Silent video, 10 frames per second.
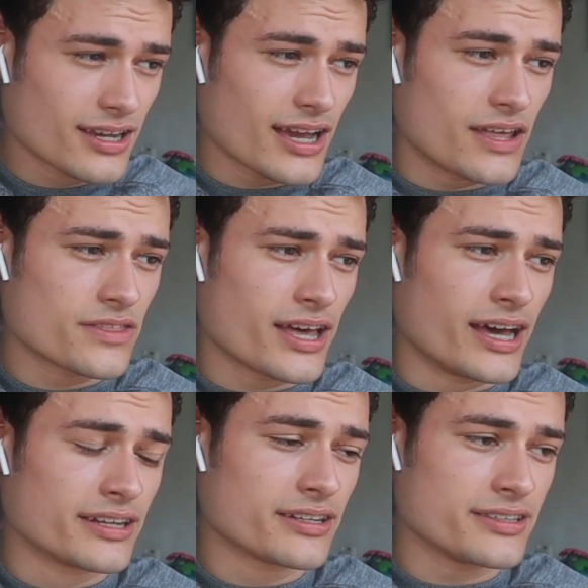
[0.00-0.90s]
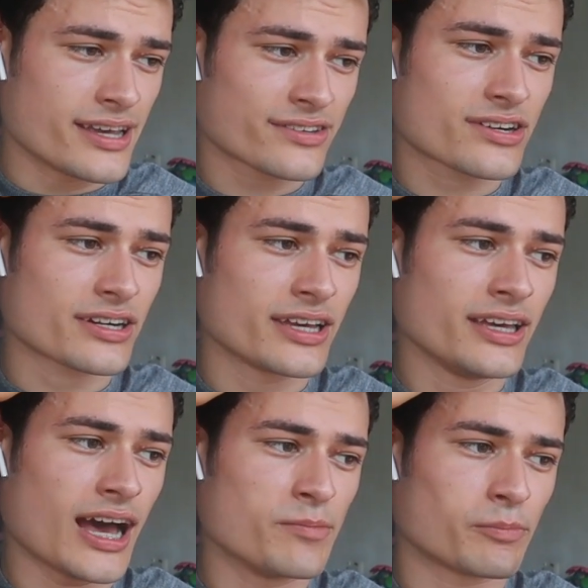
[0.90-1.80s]
And then
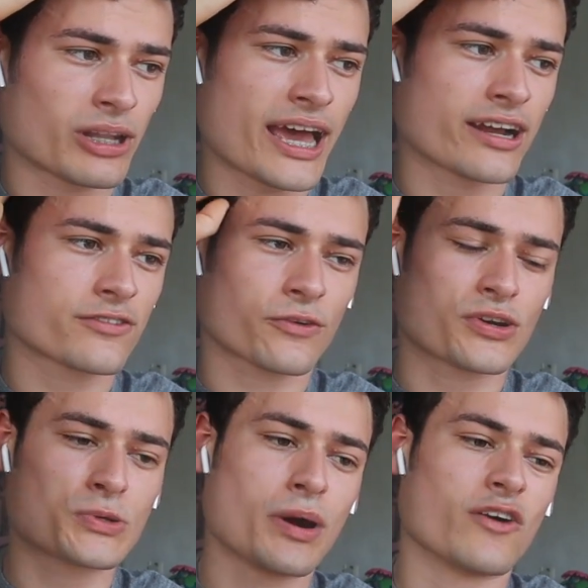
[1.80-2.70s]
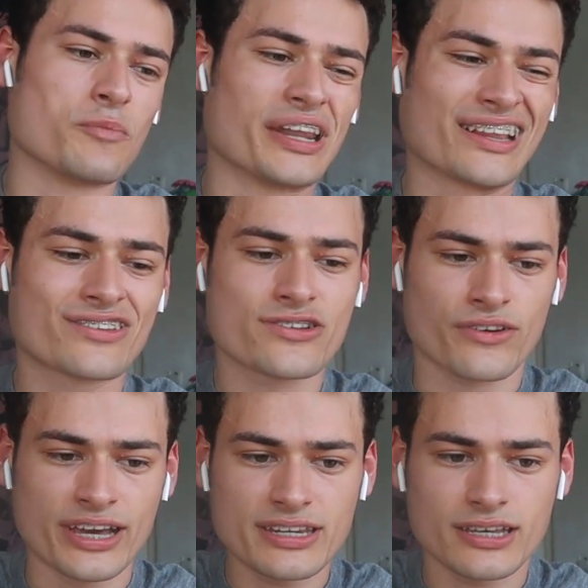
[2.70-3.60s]
yesterday, I planked for 12 minutes
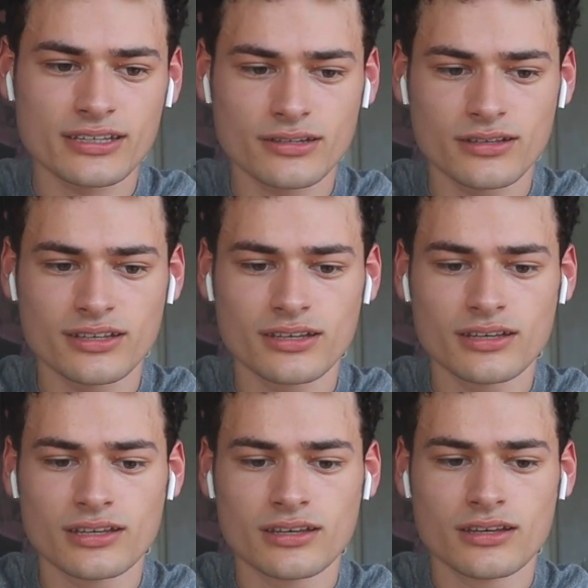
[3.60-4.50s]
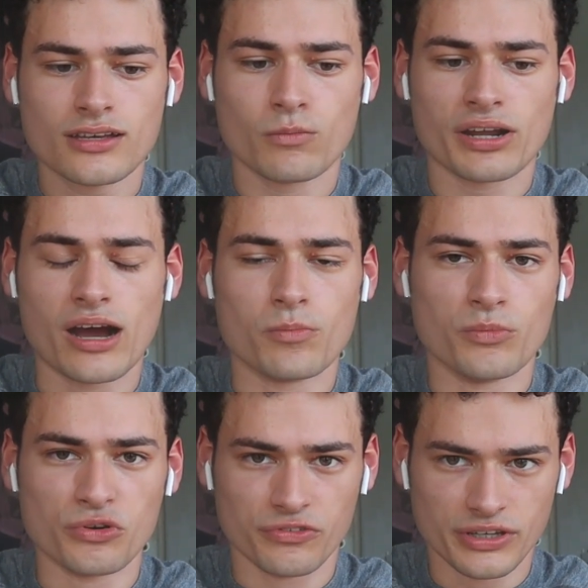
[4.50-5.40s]
straight without
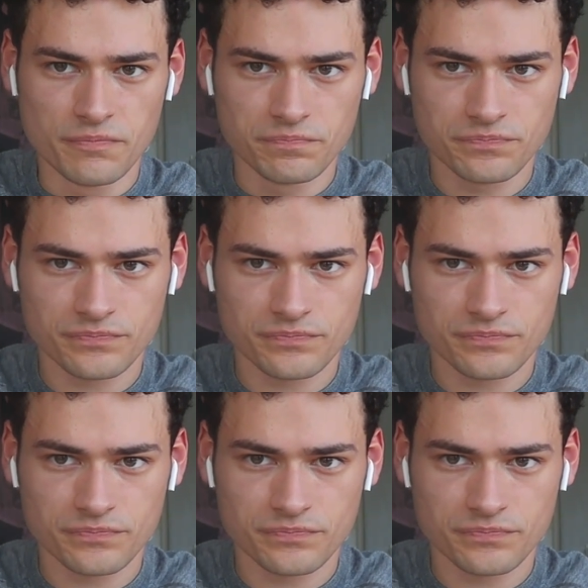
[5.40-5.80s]
moving.